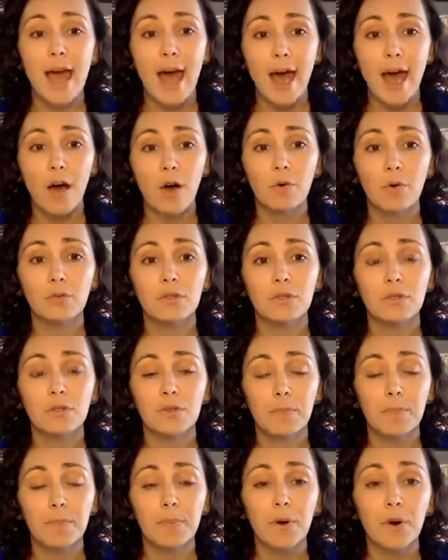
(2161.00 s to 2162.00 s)
out
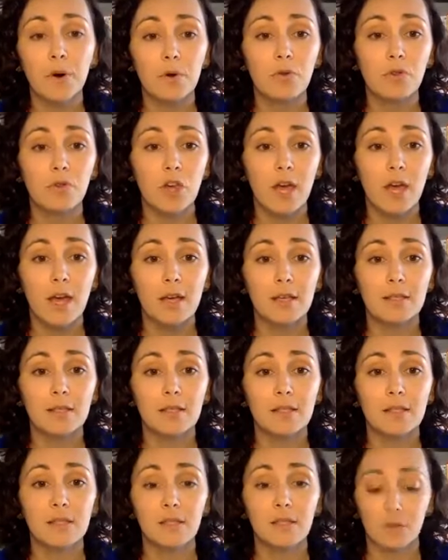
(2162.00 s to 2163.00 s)
to
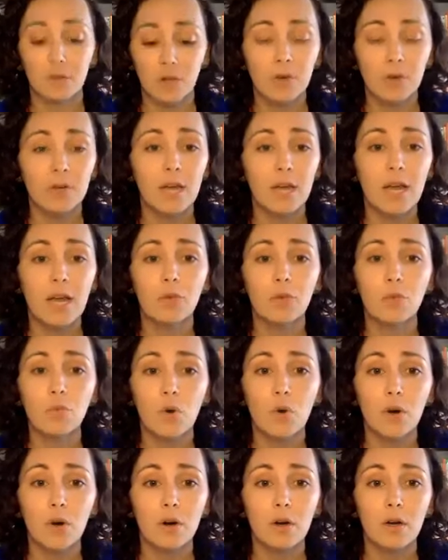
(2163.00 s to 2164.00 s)
purchase learning and
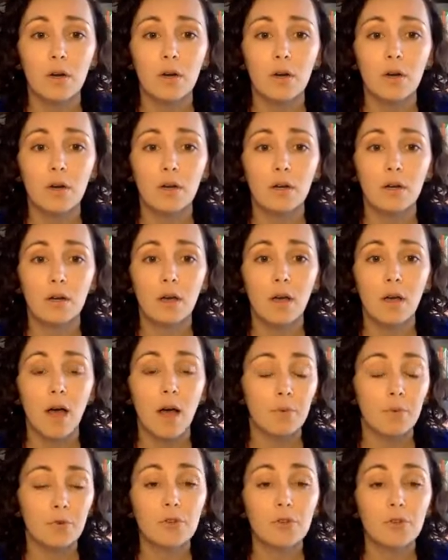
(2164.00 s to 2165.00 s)
work
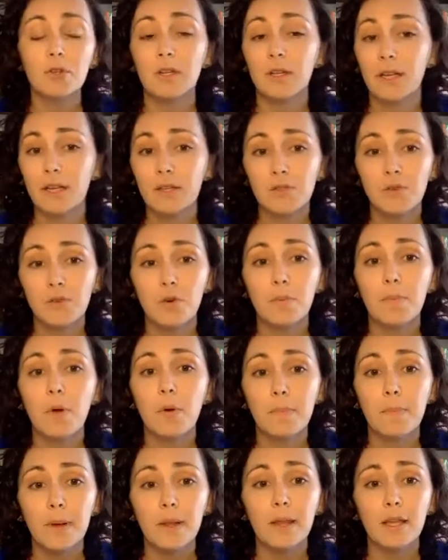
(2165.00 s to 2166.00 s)
opportunities or
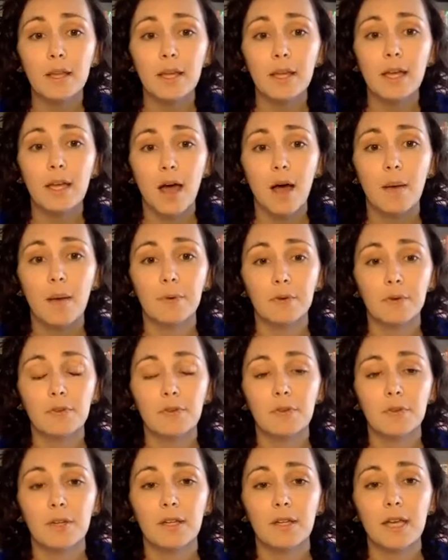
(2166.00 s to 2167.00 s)
mobility
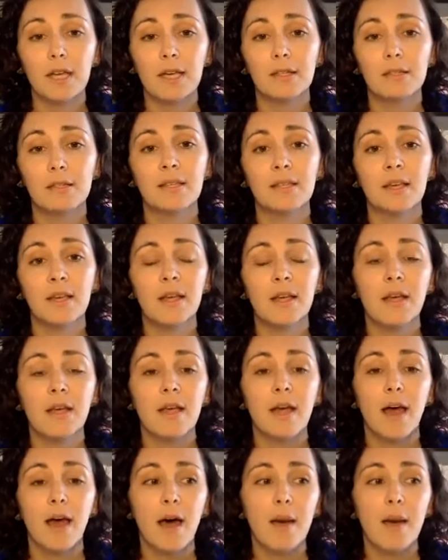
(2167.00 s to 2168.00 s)
opportunities?
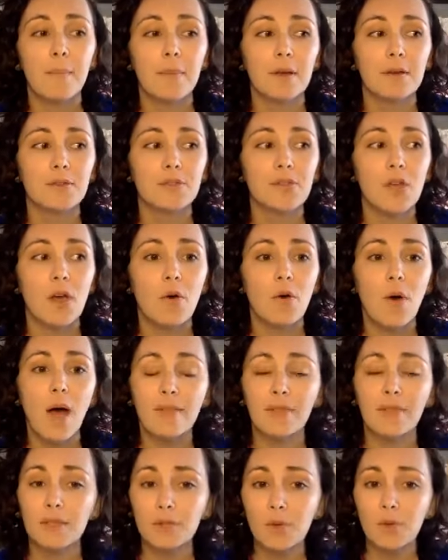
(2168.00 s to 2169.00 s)
So
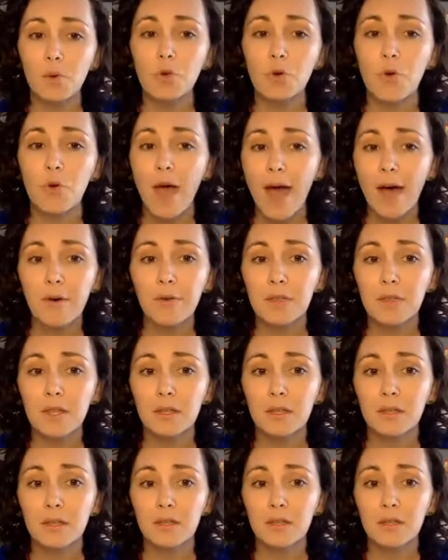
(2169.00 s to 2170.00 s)
at the social health
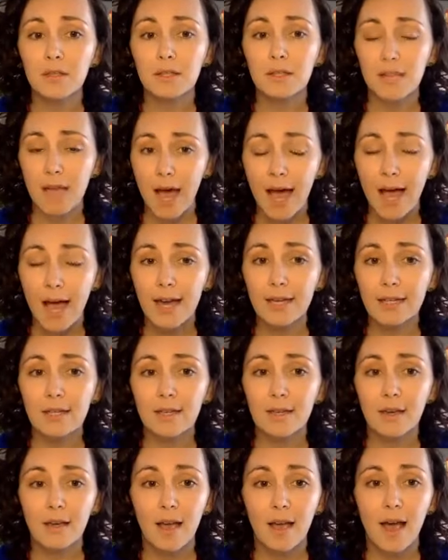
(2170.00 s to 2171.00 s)
side,
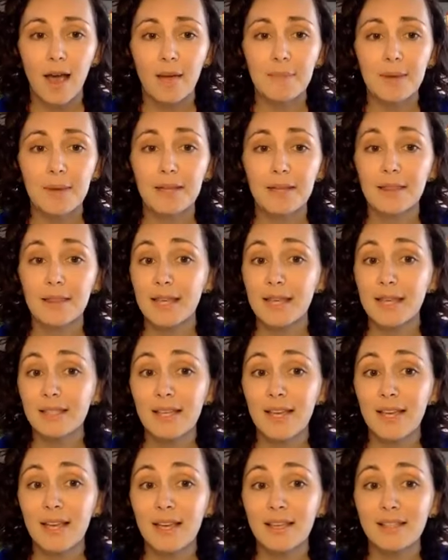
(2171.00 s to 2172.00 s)
I mean, this
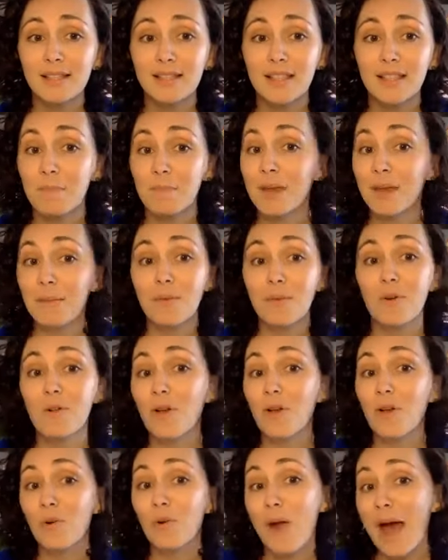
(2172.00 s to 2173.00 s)
is the
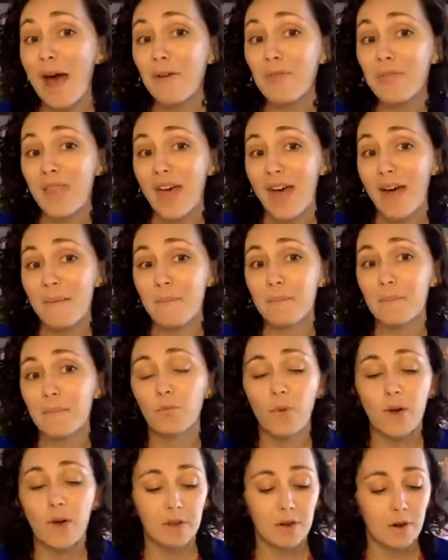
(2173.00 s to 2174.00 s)
people around them,
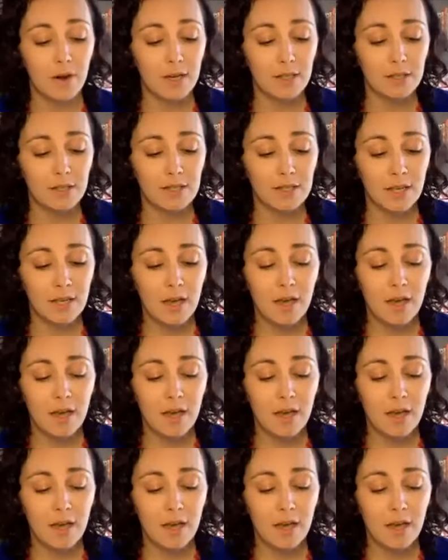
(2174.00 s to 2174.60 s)
whether it's